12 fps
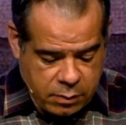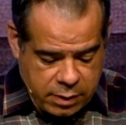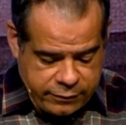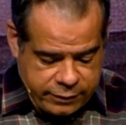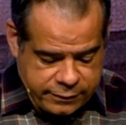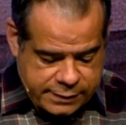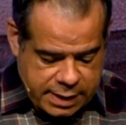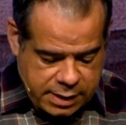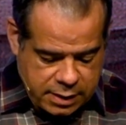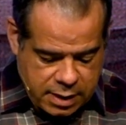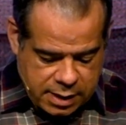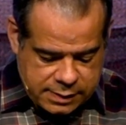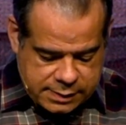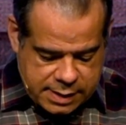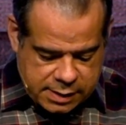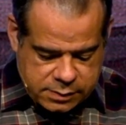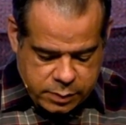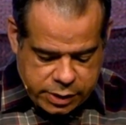one fifteen, God
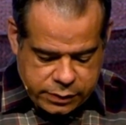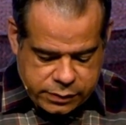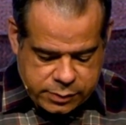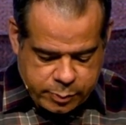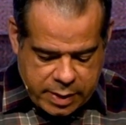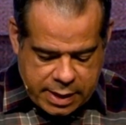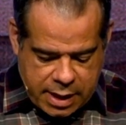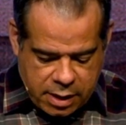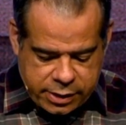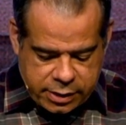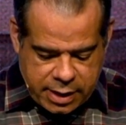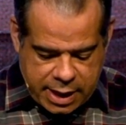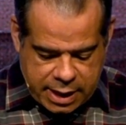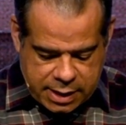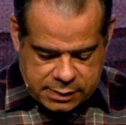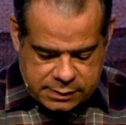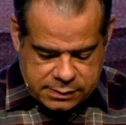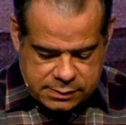says, "When you spread out your
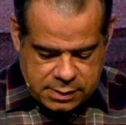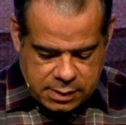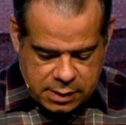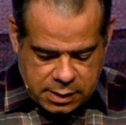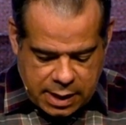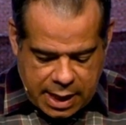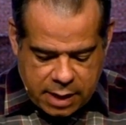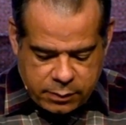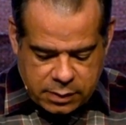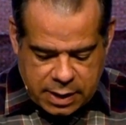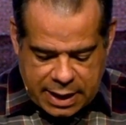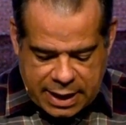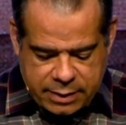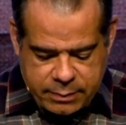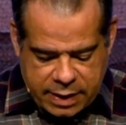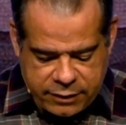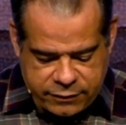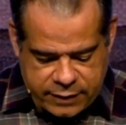hands, I will hide
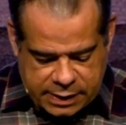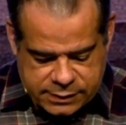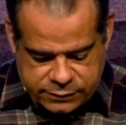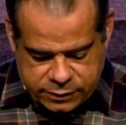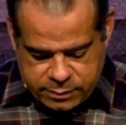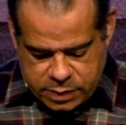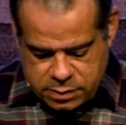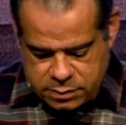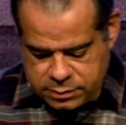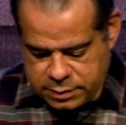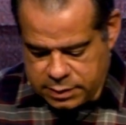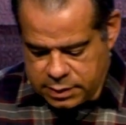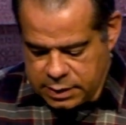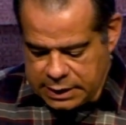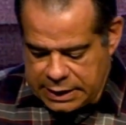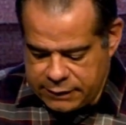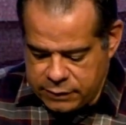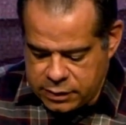my face from you.
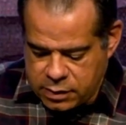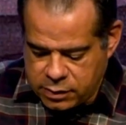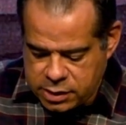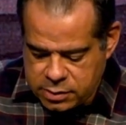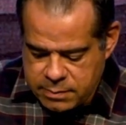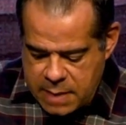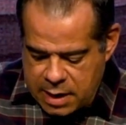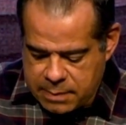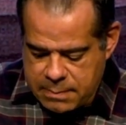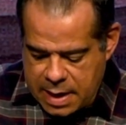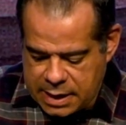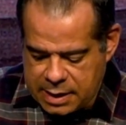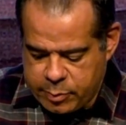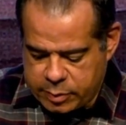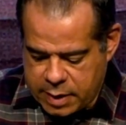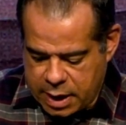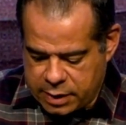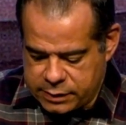Even though you make many
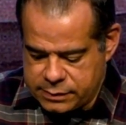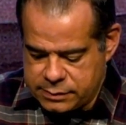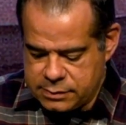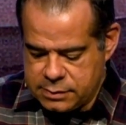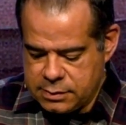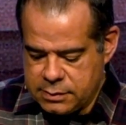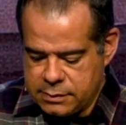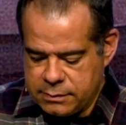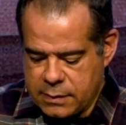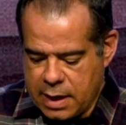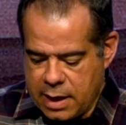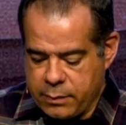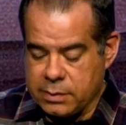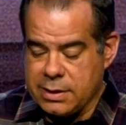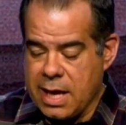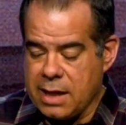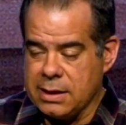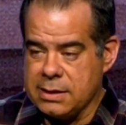prayers, I will
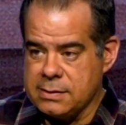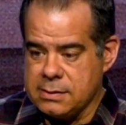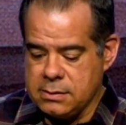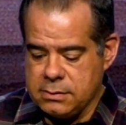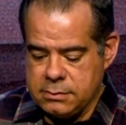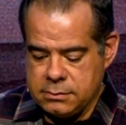not listen."